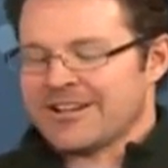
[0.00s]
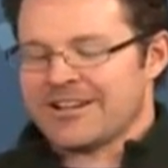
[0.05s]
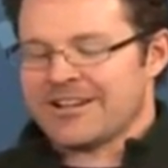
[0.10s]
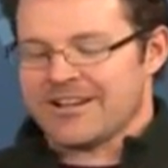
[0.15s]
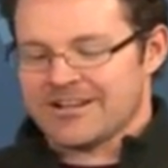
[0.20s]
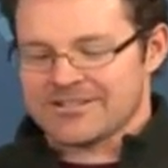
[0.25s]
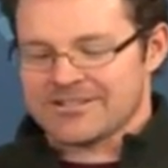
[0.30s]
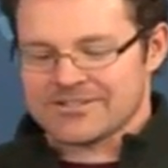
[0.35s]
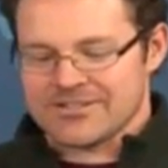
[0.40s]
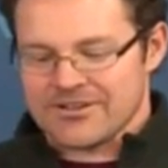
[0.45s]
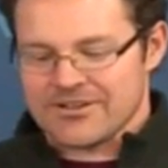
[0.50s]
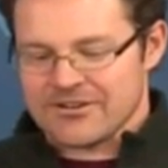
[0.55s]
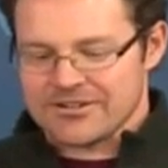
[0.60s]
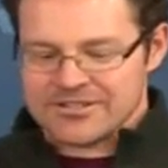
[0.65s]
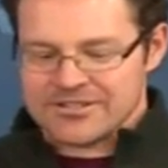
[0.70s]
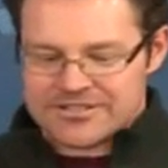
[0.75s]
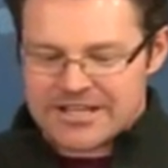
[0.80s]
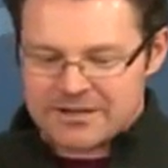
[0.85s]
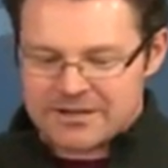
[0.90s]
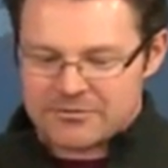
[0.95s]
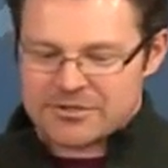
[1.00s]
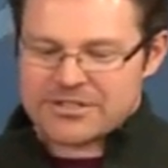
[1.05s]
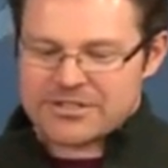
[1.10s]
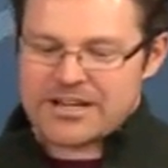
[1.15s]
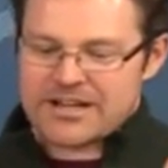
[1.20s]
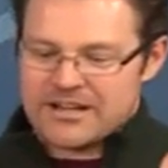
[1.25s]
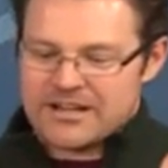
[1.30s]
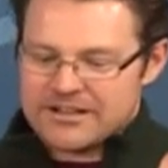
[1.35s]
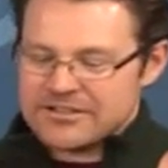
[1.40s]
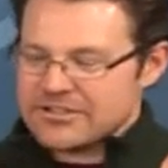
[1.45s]
And so instead we're
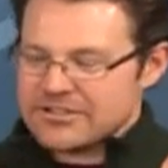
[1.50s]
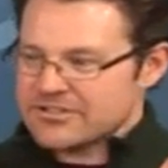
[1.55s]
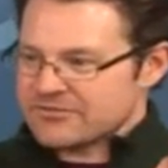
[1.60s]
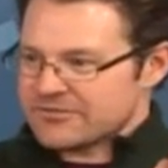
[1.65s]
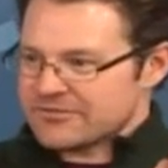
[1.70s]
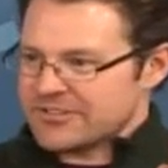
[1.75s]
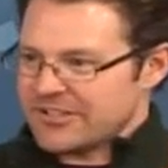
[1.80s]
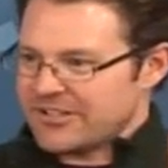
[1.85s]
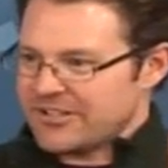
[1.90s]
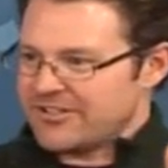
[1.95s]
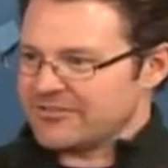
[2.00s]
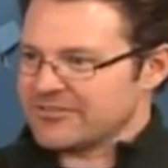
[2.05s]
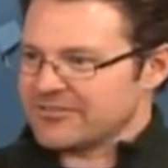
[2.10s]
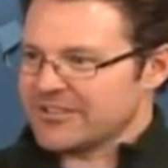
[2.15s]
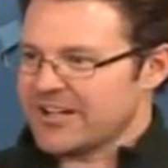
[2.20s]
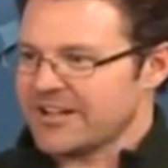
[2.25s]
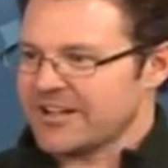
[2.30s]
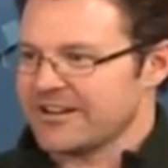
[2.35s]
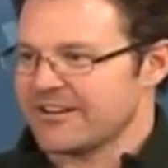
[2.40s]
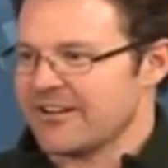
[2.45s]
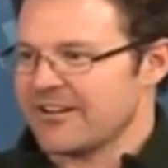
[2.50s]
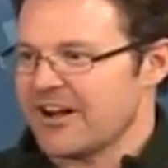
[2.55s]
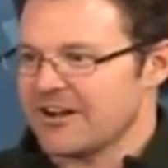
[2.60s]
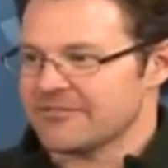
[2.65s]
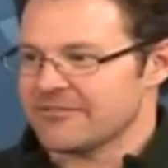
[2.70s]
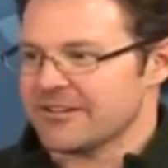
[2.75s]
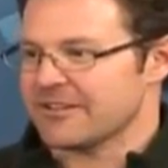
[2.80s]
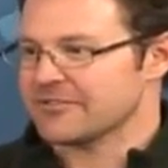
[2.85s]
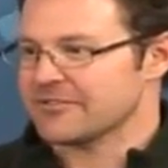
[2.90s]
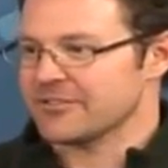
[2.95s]
saying, I'll just cut it
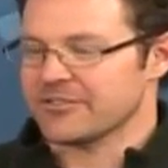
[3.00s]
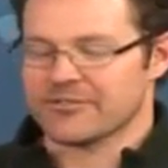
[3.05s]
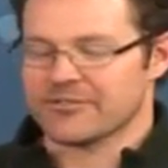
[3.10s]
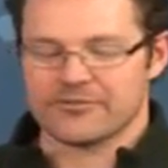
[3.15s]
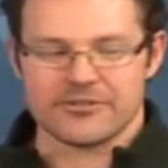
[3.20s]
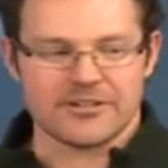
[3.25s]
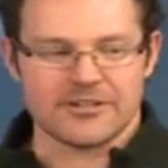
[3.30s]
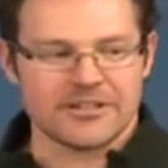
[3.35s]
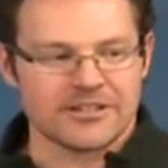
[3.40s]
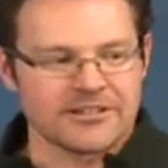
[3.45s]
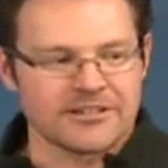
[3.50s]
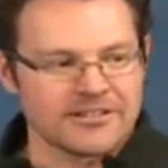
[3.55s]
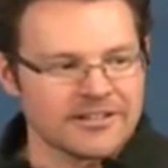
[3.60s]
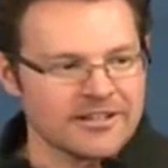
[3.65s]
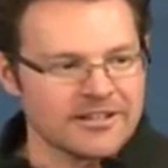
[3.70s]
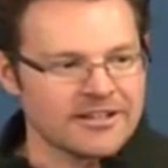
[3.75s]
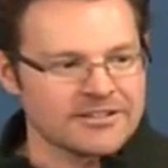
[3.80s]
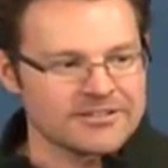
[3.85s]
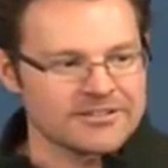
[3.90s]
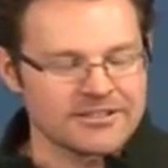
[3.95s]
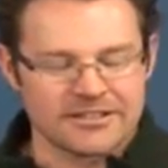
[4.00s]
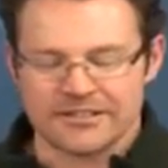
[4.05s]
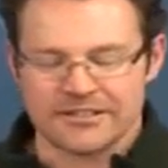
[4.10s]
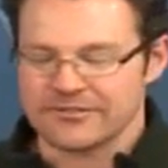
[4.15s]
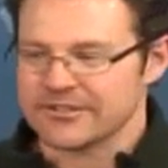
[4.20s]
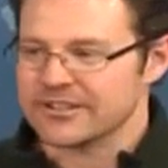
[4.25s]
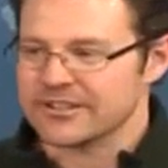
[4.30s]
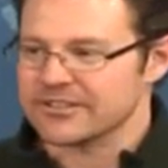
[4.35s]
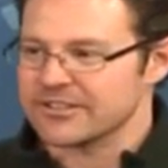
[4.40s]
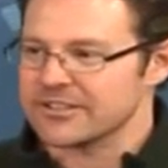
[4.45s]
off after 3
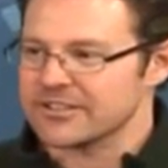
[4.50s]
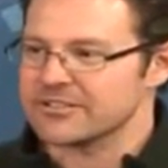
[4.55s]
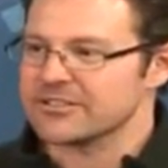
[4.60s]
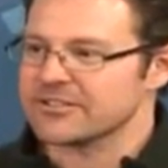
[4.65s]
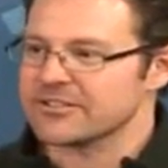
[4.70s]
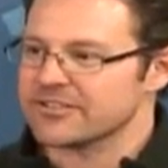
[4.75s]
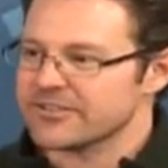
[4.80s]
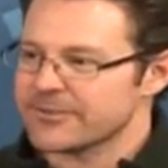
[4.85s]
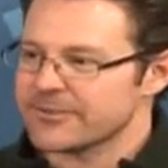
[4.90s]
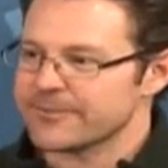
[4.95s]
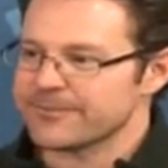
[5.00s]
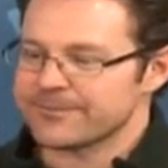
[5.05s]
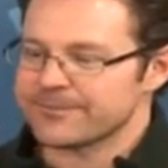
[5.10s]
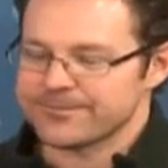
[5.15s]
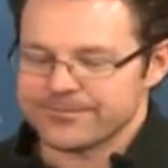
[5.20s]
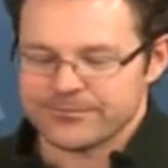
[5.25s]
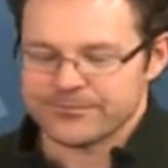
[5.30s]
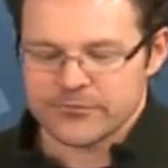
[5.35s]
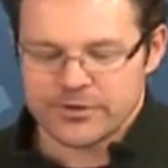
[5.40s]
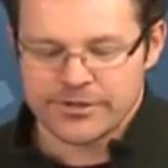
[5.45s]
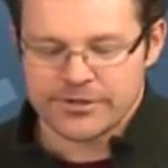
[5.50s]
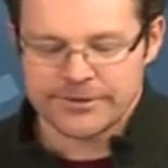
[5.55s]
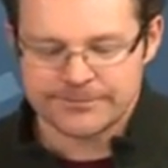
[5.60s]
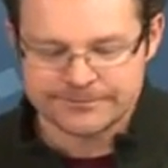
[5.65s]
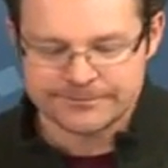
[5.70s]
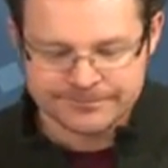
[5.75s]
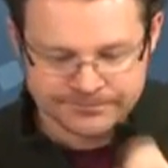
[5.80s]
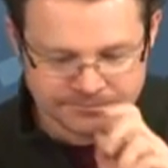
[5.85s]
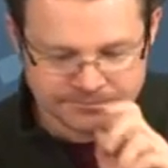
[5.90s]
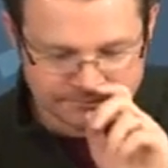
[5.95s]
significant digits. Okay?
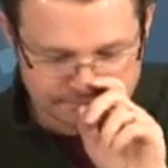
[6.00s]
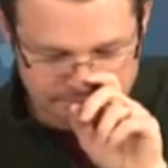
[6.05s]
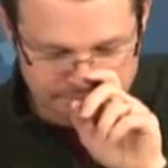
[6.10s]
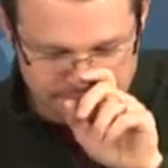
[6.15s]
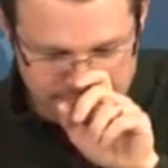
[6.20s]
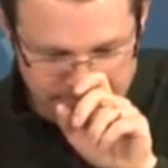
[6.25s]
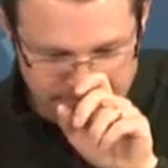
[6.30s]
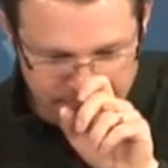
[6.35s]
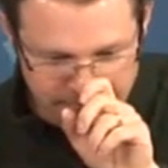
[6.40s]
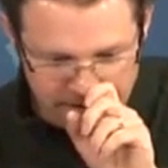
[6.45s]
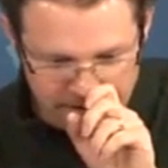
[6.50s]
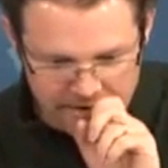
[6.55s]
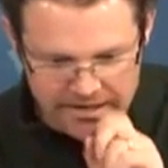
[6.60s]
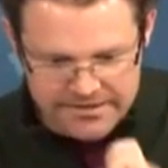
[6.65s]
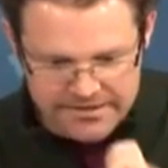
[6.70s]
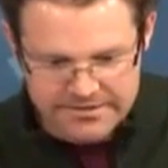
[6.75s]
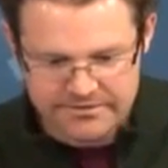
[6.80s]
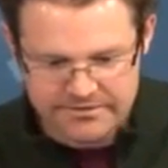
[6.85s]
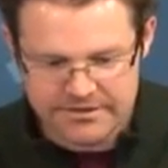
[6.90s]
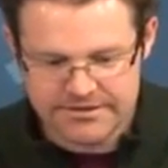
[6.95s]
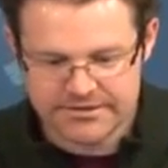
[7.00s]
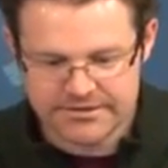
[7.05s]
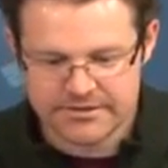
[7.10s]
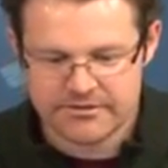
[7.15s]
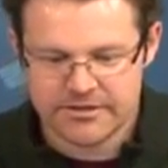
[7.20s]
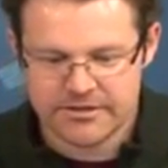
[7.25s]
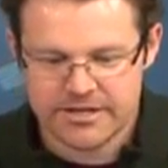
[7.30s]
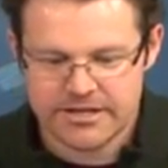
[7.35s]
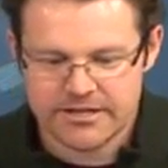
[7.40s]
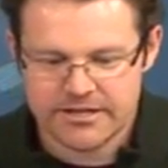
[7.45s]
All right, so let's go
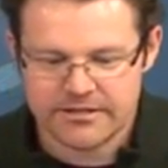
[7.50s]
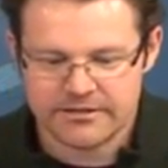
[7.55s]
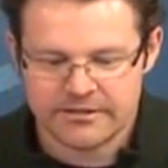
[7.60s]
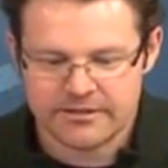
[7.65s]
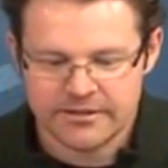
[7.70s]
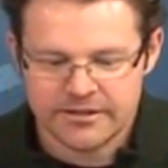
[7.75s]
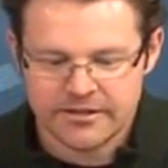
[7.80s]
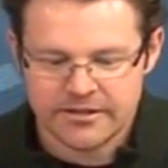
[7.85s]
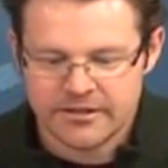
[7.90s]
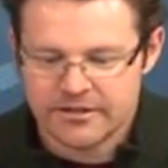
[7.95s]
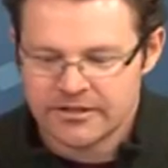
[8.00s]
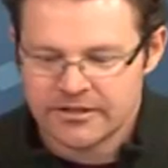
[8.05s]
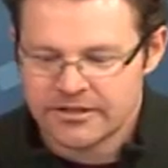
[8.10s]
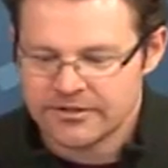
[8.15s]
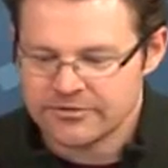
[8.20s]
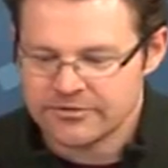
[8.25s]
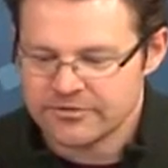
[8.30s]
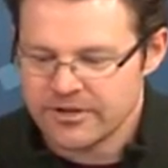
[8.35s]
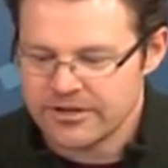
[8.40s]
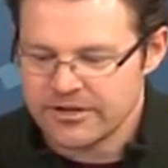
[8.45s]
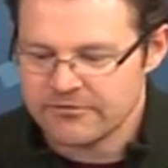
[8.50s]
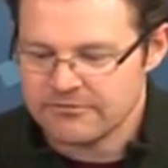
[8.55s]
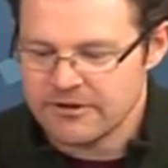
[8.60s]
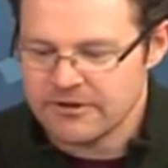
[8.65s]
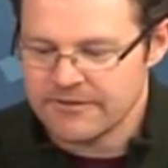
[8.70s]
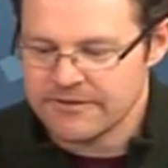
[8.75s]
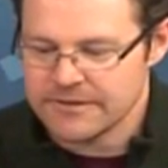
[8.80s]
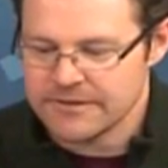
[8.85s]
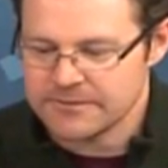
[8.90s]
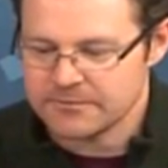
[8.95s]
ahead and try to
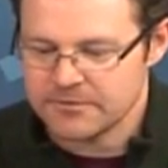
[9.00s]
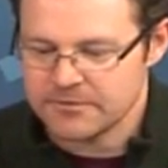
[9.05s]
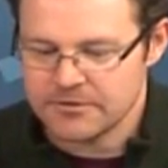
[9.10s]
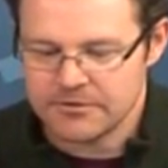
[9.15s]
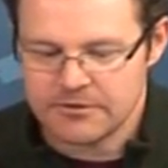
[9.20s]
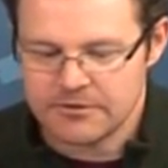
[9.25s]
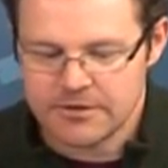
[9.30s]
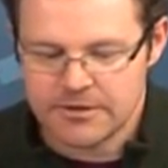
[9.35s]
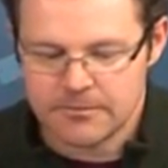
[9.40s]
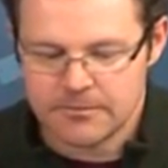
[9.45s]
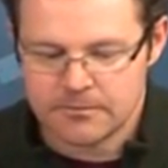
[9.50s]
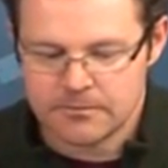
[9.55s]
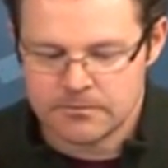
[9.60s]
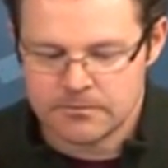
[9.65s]
run this program.